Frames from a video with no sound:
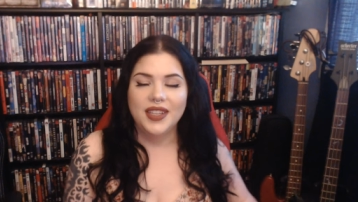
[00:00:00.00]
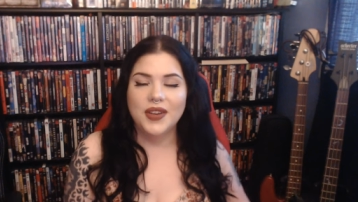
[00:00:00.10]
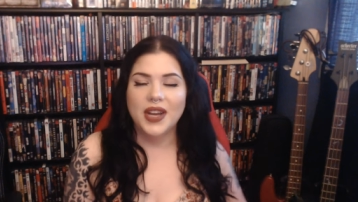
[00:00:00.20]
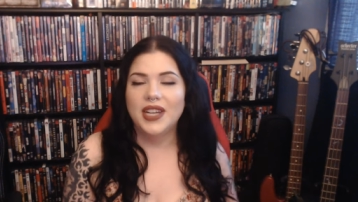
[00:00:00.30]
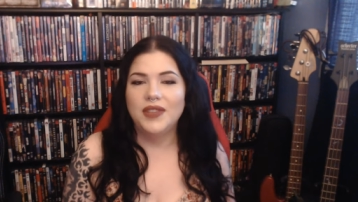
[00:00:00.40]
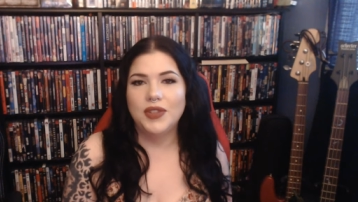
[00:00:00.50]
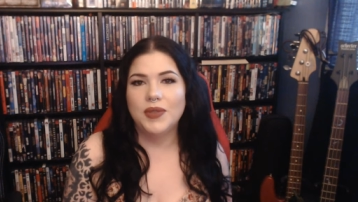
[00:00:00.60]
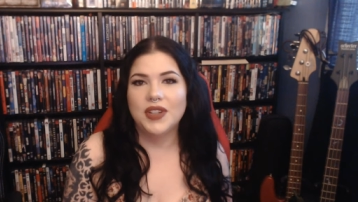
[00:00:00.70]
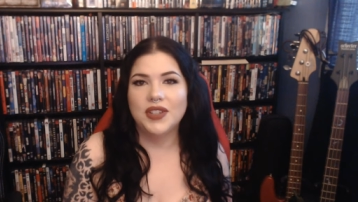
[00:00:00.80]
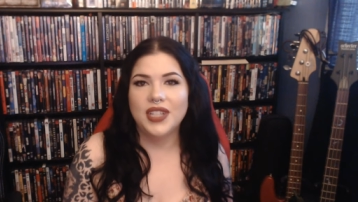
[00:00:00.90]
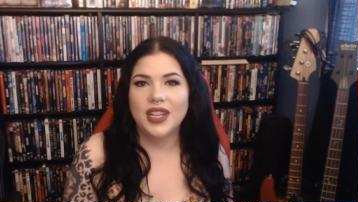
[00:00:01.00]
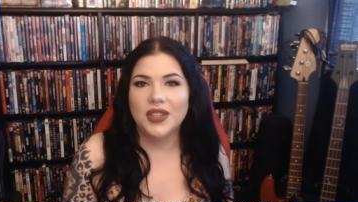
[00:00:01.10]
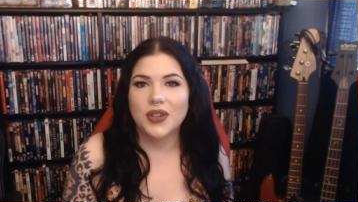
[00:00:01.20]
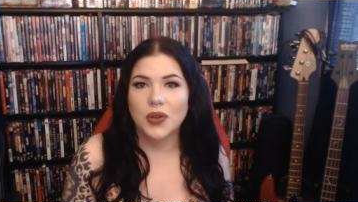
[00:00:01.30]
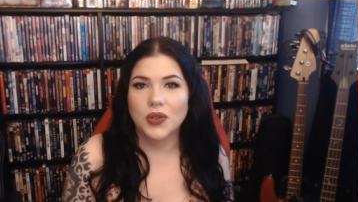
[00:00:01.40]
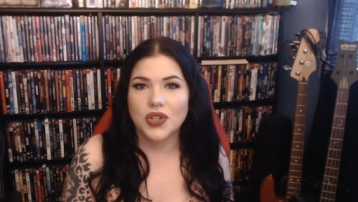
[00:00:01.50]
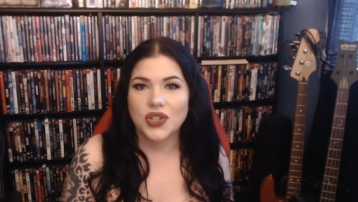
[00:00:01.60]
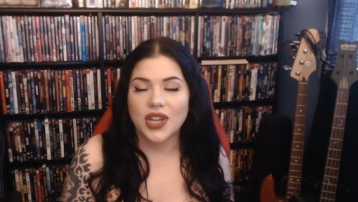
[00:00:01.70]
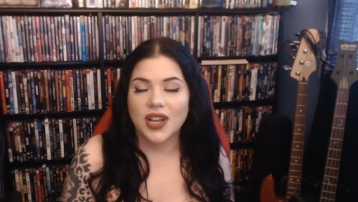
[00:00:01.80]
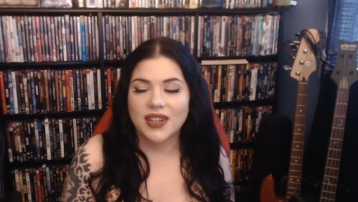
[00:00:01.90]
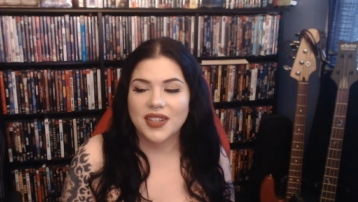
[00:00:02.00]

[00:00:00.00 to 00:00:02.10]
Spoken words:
kind of do understand the culture shock.